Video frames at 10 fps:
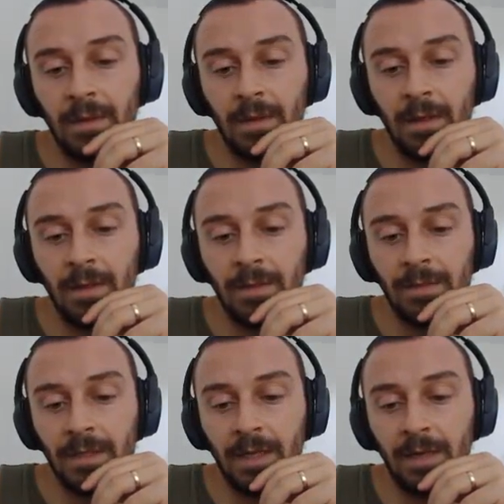
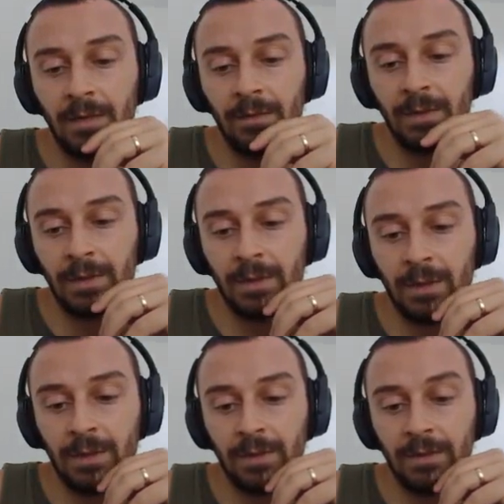Xayah 3-star,
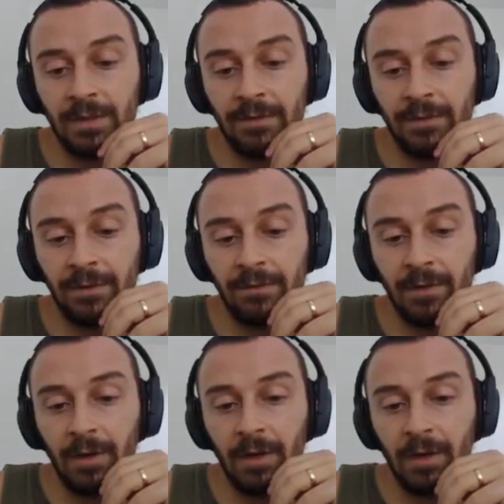she'll definitely
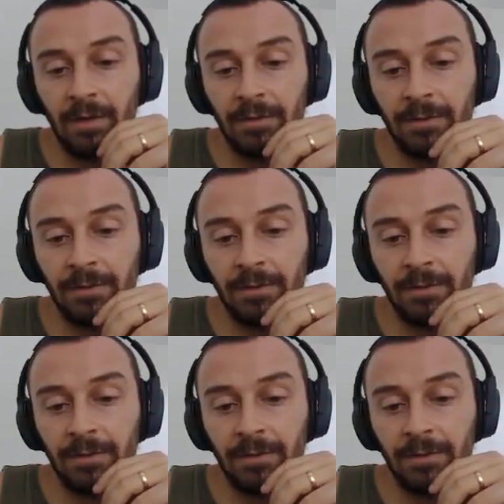fall off.